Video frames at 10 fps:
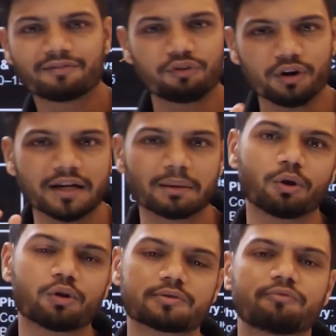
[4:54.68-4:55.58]
forgettable
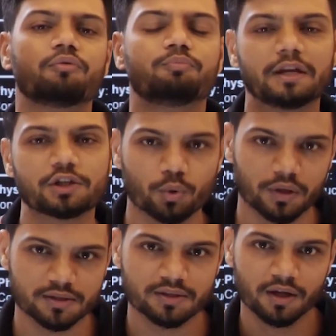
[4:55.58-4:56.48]
also for many
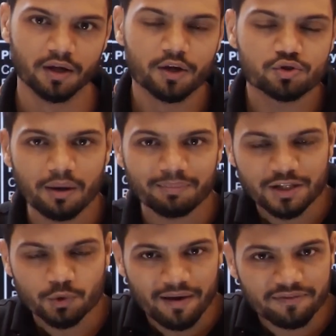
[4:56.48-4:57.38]
students. So
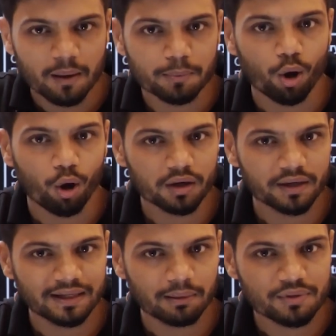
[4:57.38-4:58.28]
that's why I've kept
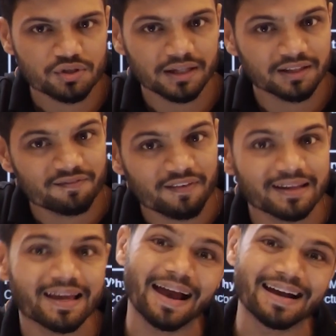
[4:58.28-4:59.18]
organic chemistry at the
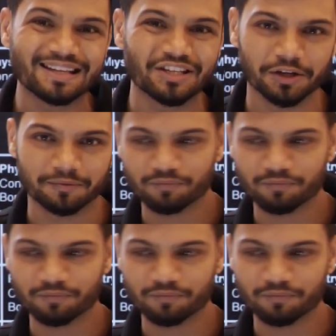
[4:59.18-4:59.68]
very end here,